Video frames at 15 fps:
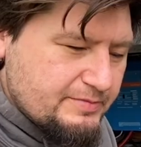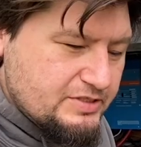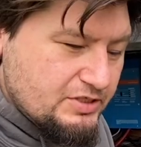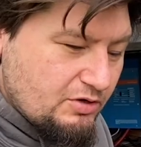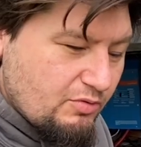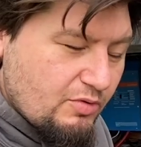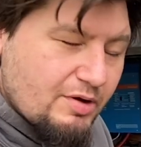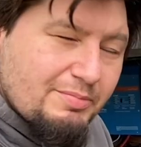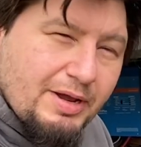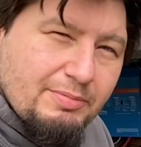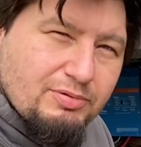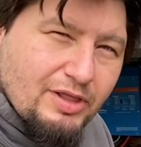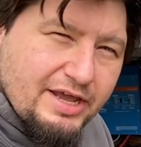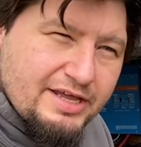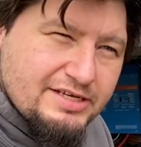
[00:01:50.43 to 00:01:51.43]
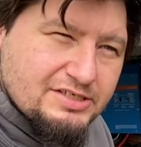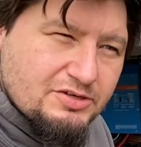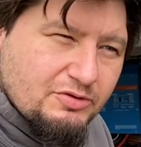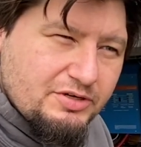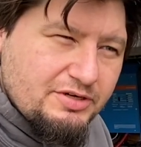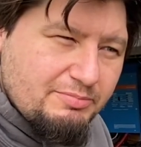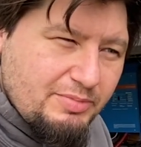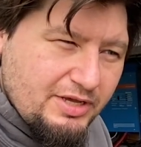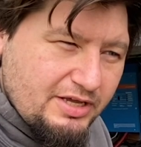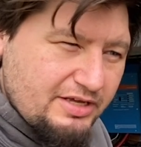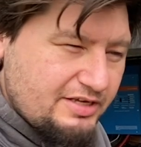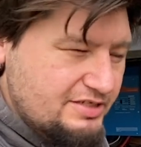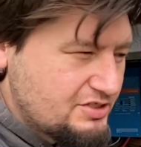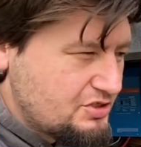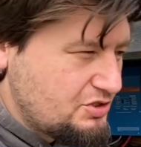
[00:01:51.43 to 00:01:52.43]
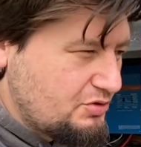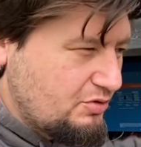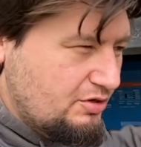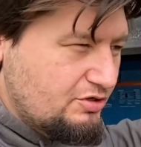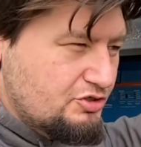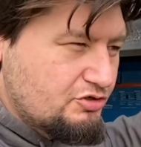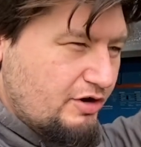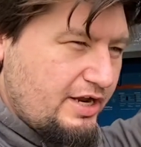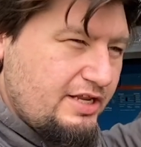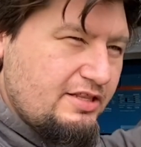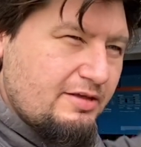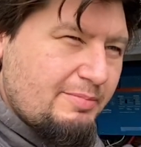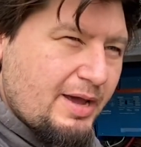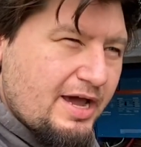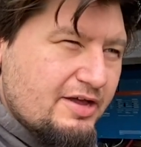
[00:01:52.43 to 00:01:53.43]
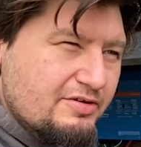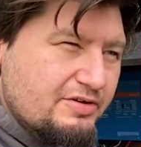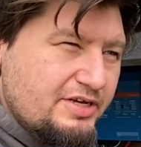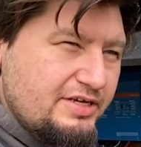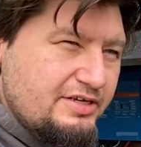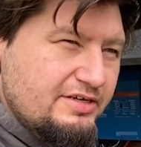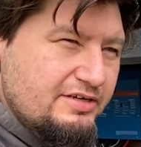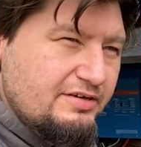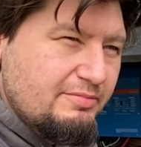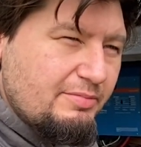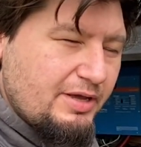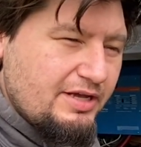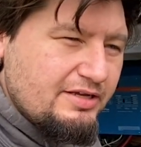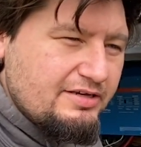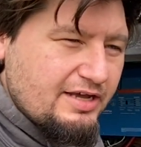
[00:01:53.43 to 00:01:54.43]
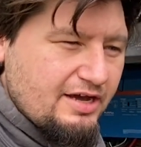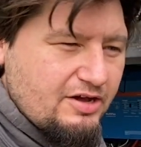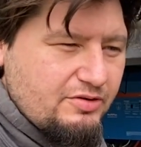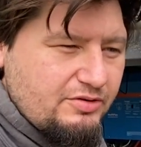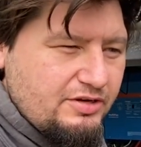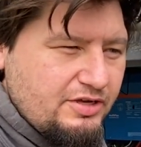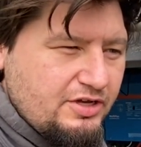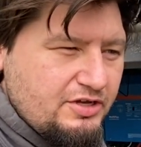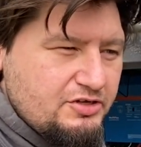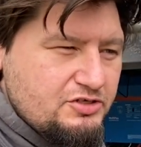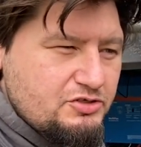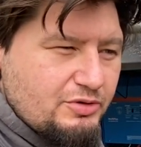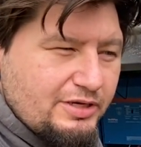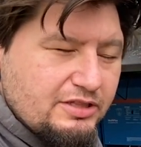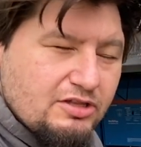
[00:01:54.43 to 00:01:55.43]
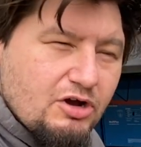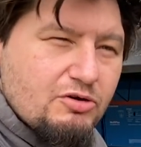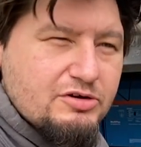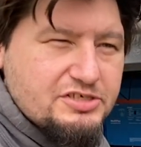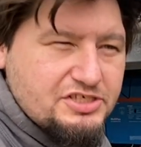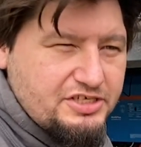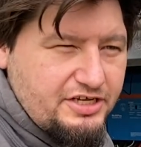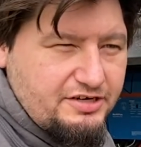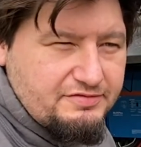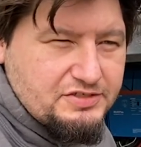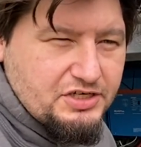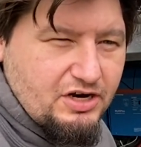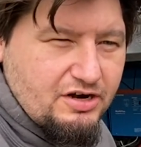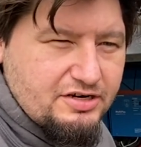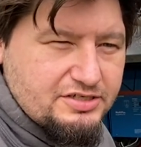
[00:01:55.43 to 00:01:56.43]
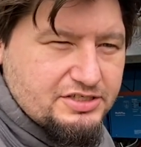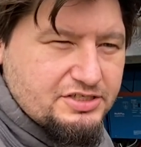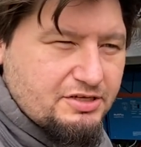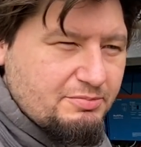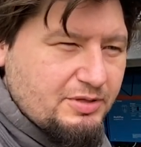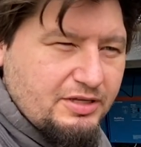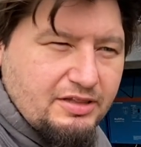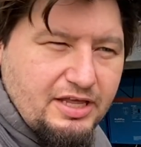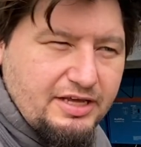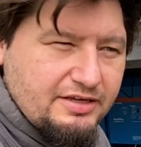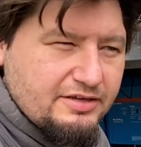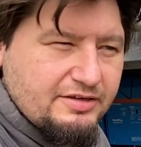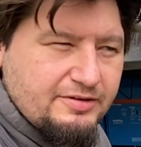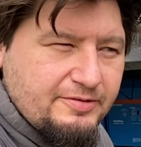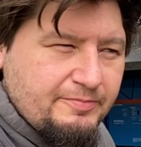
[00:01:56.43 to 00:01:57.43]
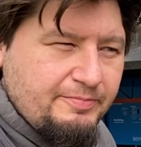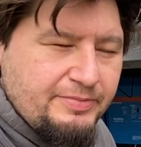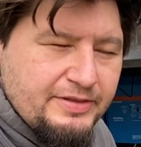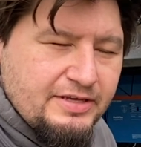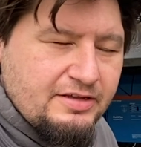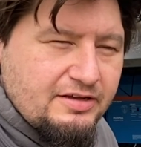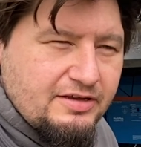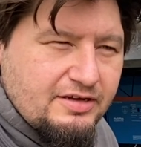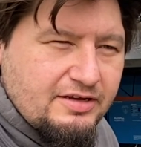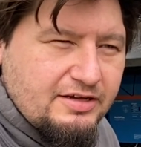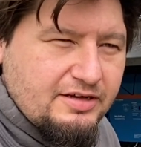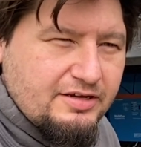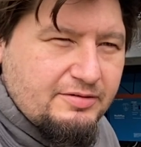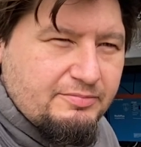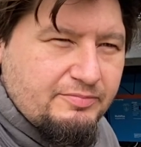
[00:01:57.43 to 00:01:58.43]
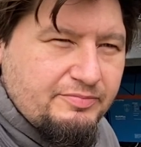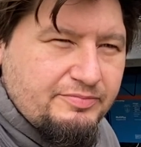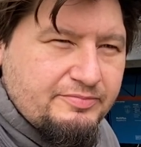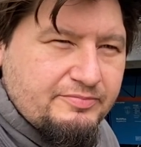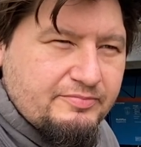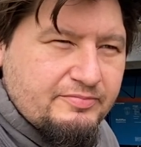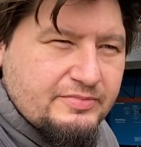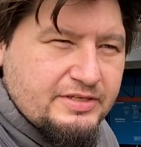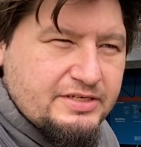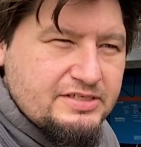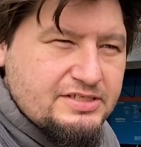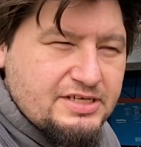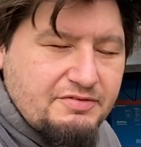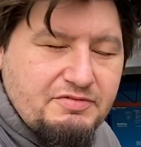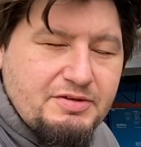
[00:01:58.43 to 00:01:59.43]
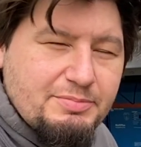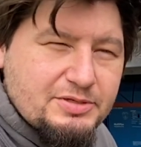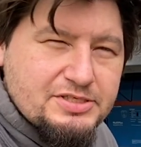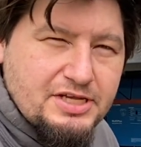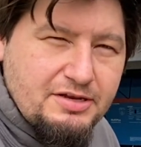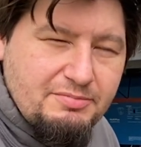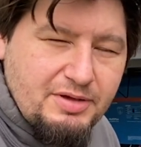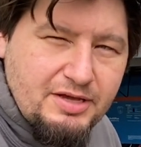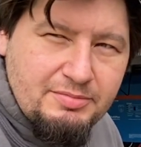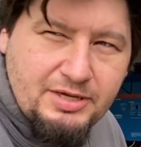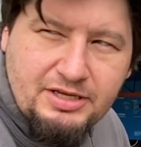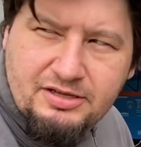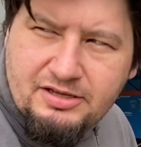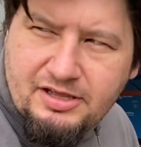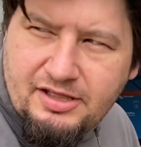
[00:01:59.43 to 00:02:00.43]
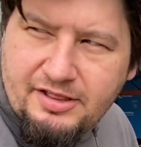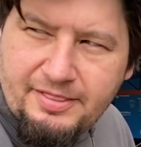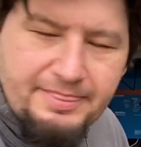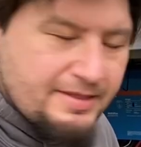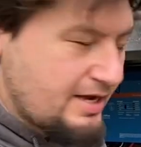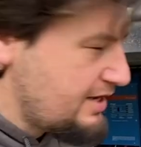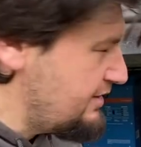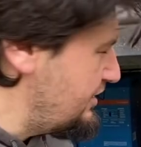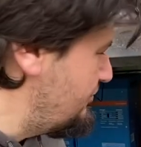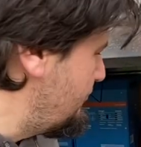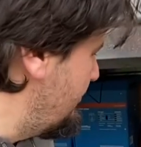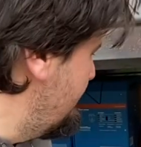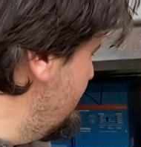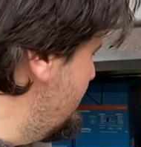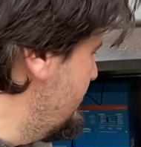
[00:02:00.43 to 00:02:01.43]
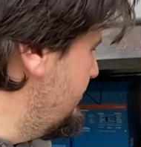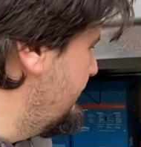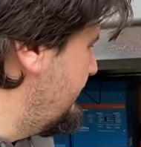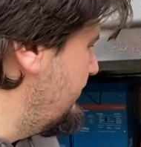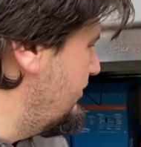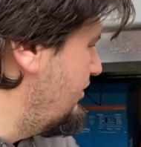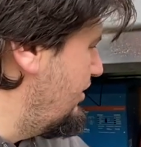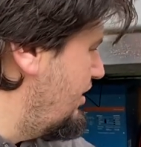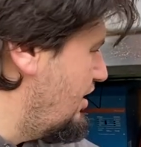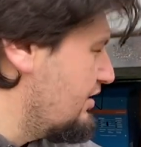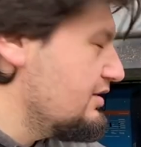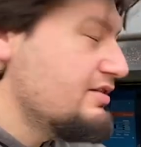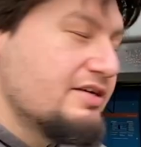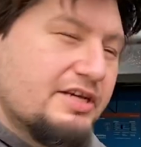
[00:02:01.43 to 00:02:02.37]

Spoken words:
So what my plan is going to be is to drain the battery bank down to a lower state of charge, something like 70% maybe, and then remove all the